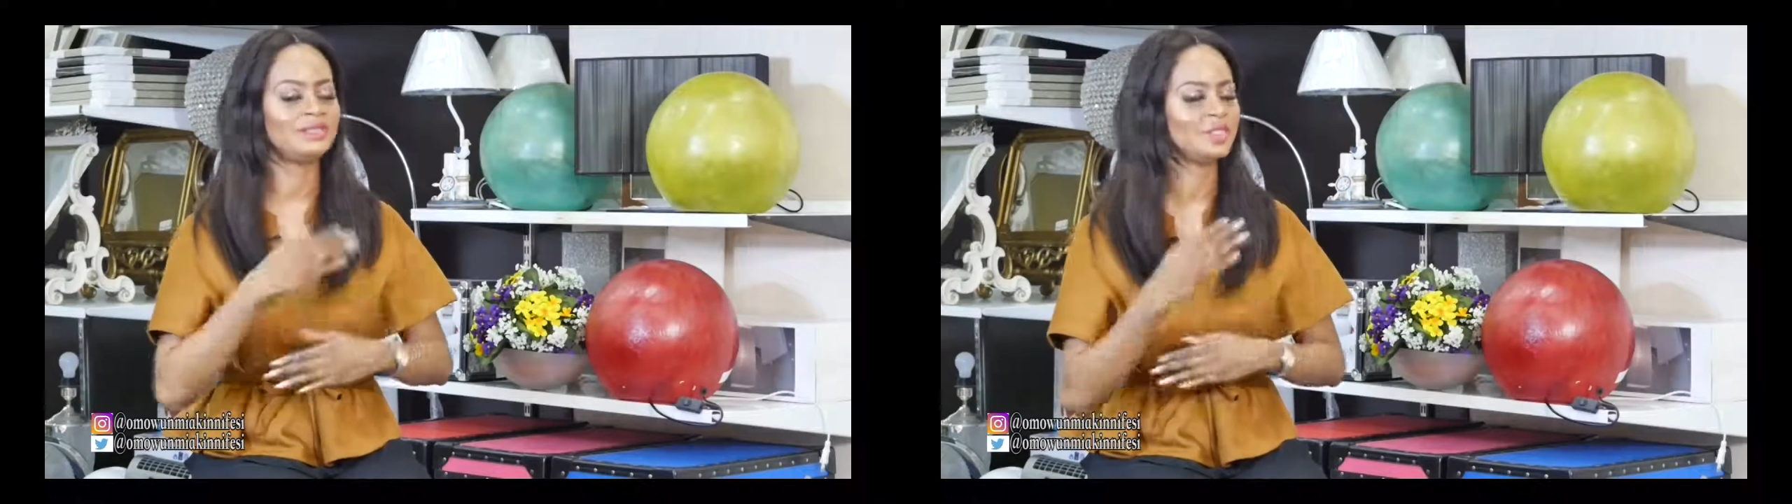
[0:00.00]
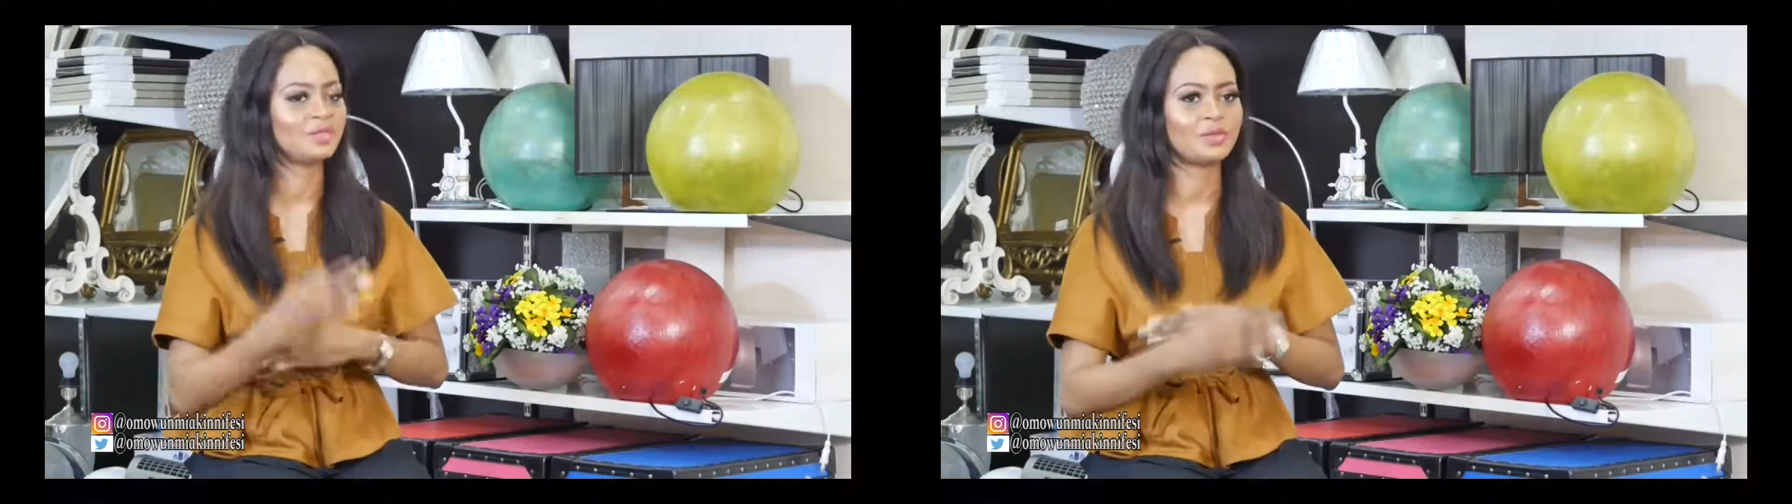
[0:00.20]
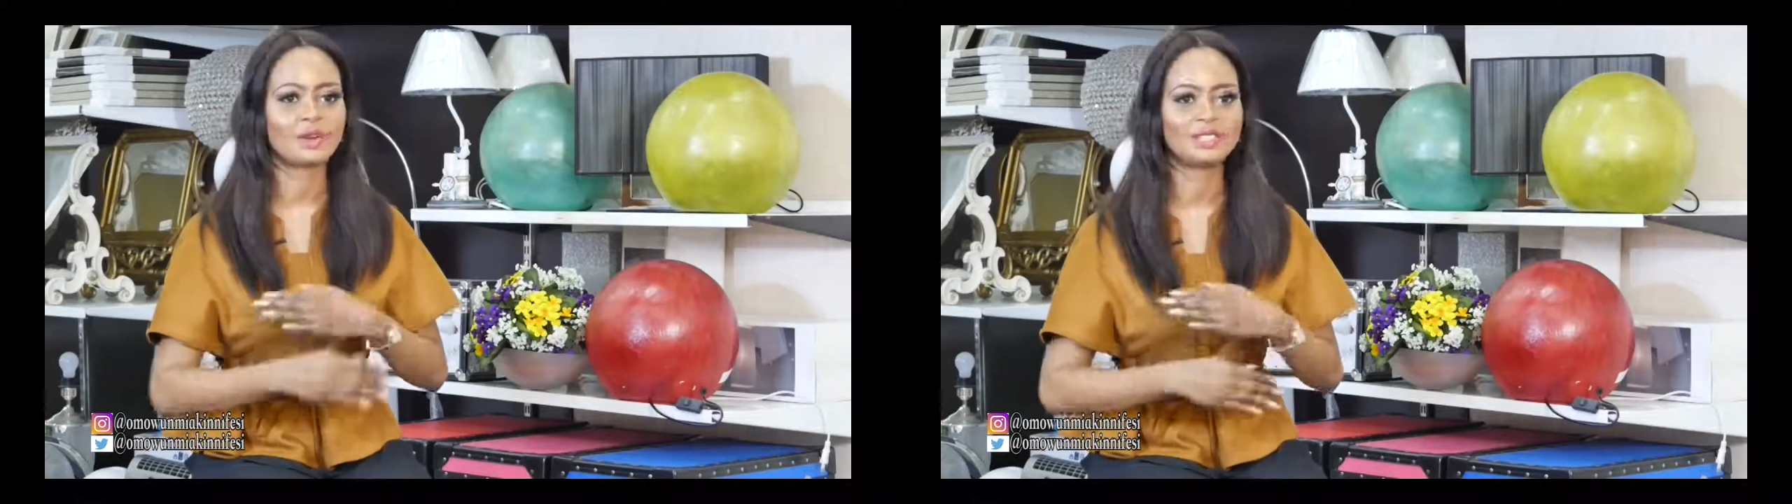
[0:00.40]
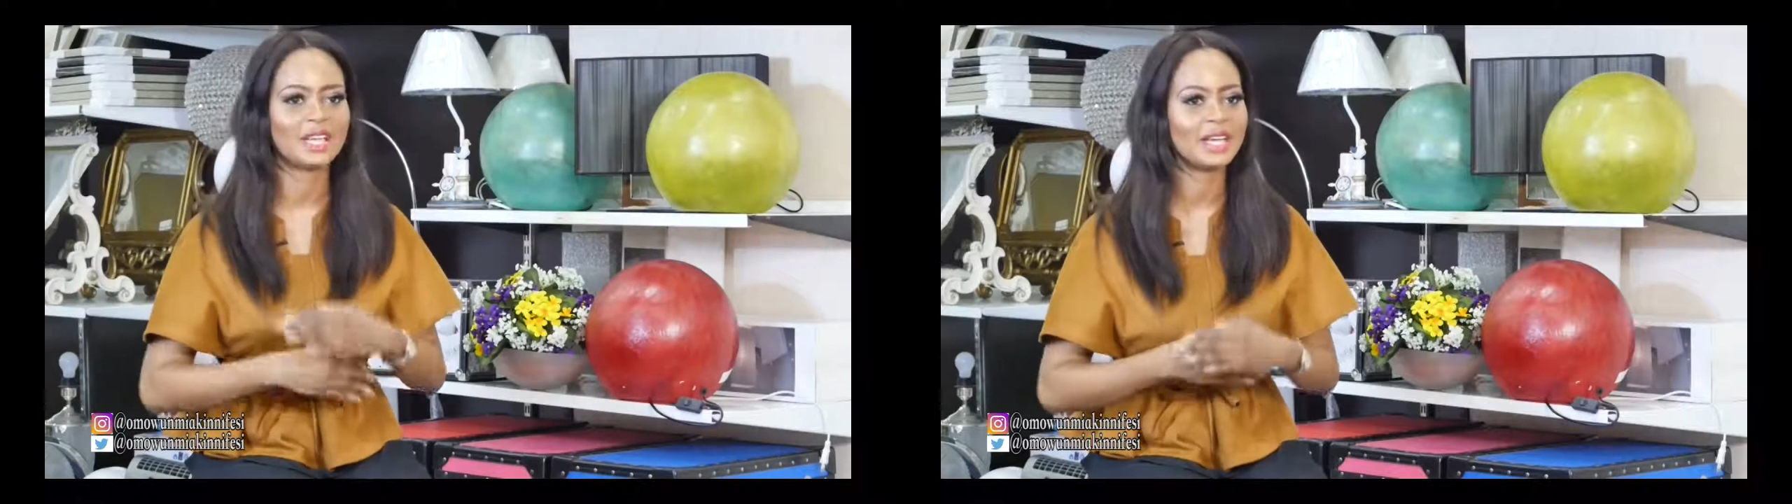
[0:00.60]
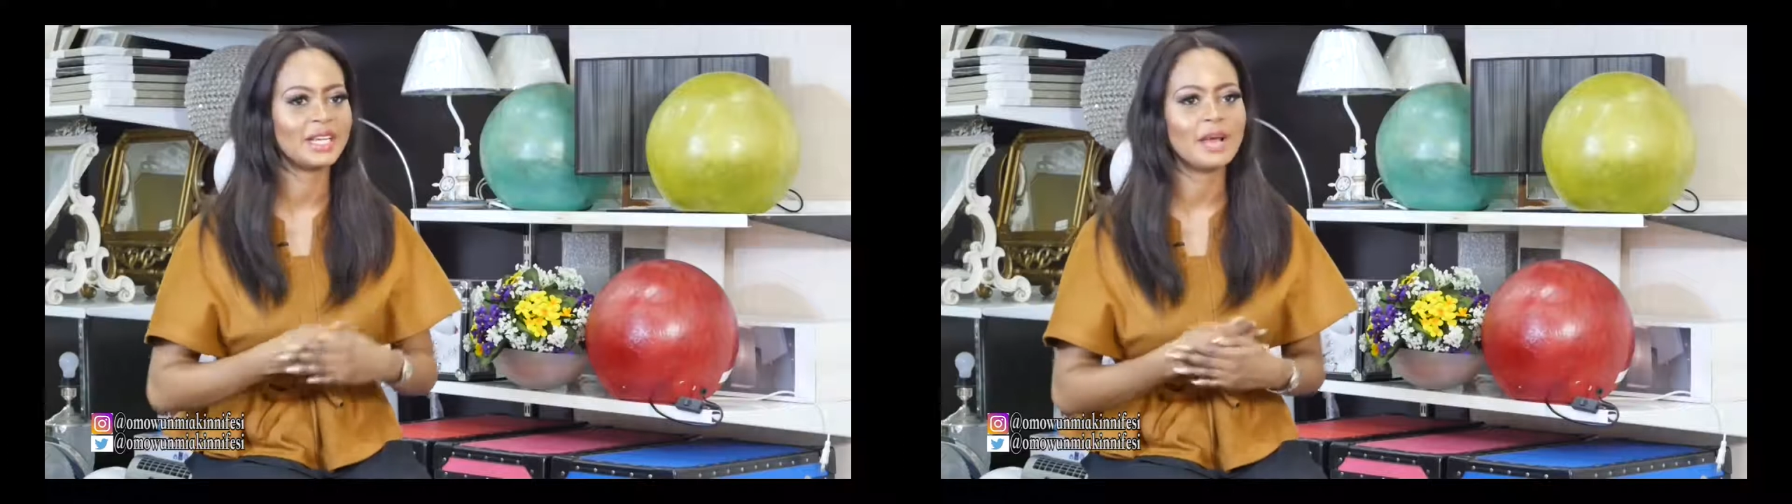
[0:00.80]
just very
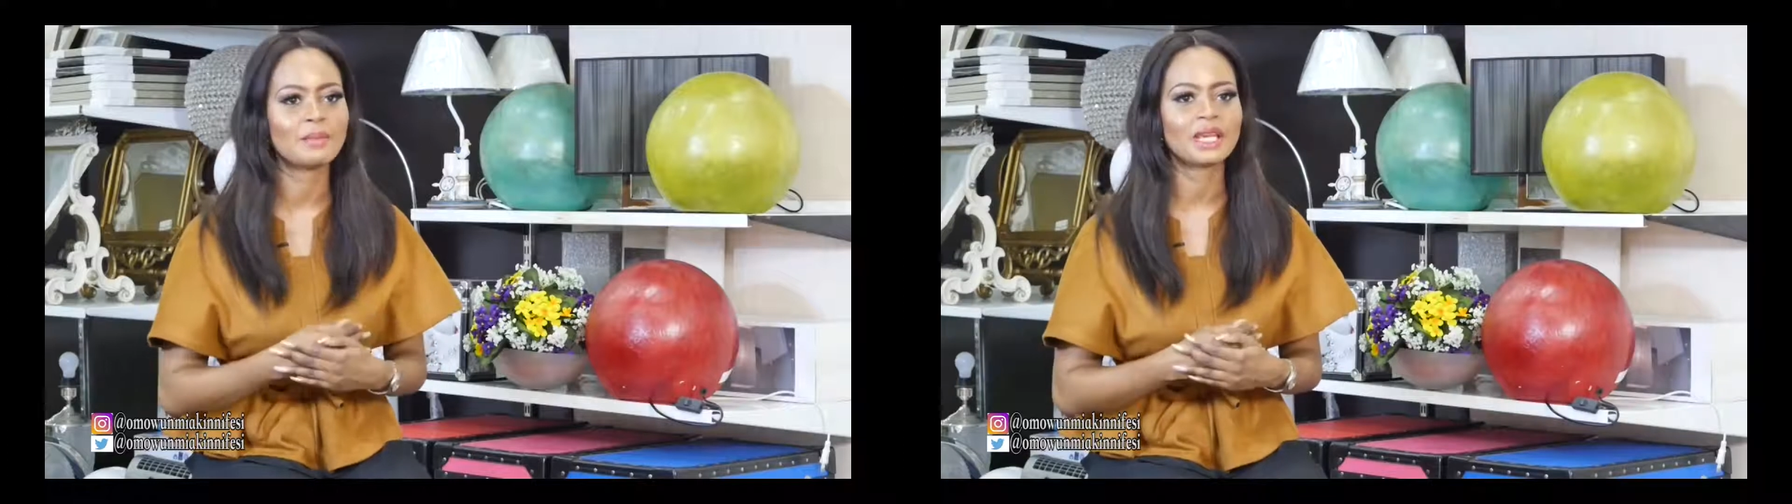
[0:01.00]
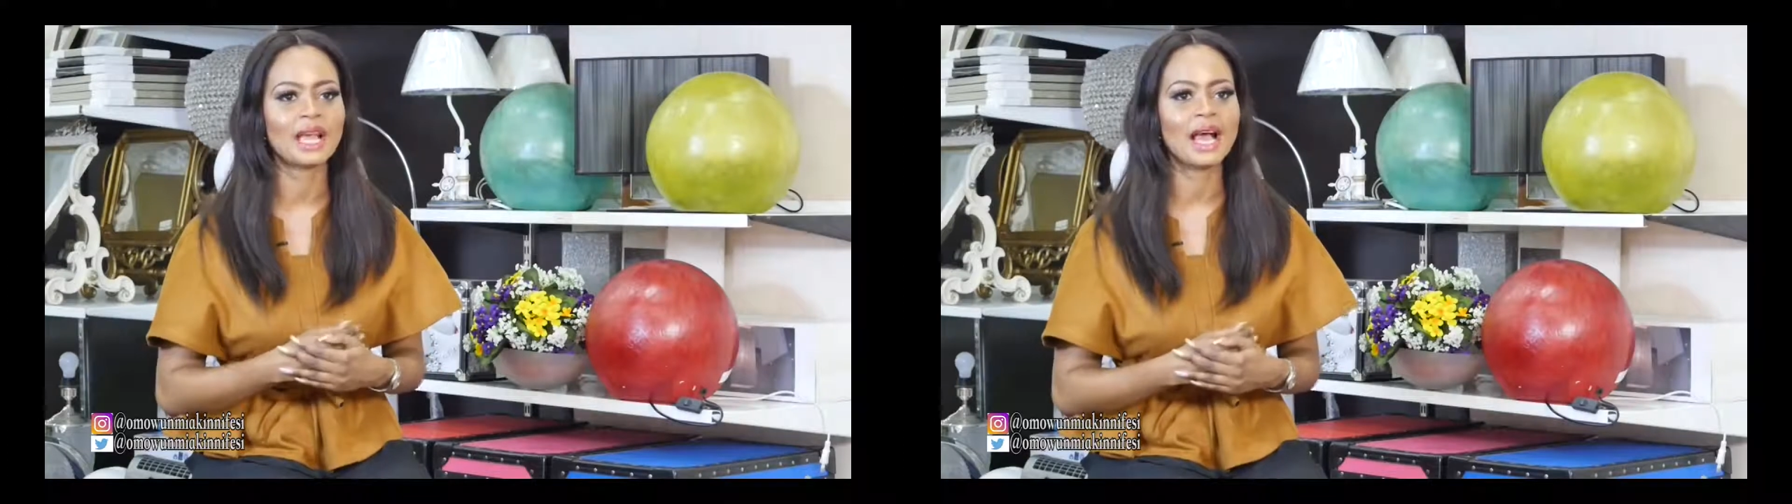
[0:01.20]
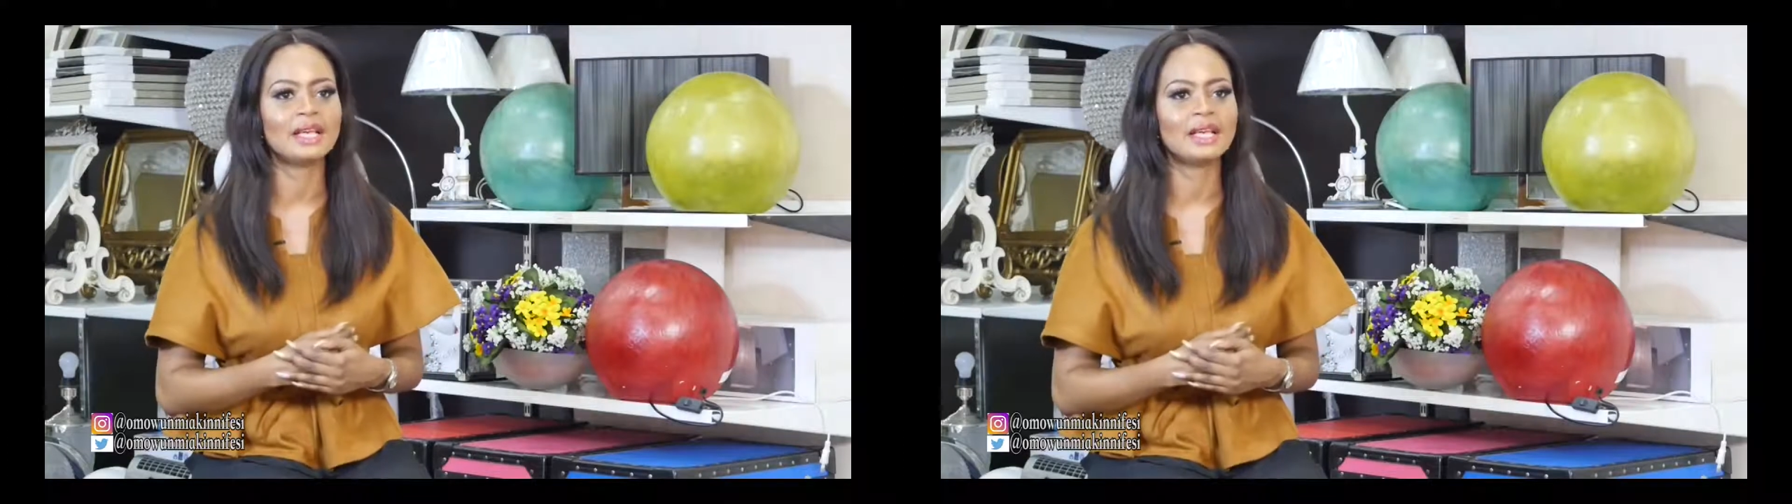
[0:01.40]
dynamic,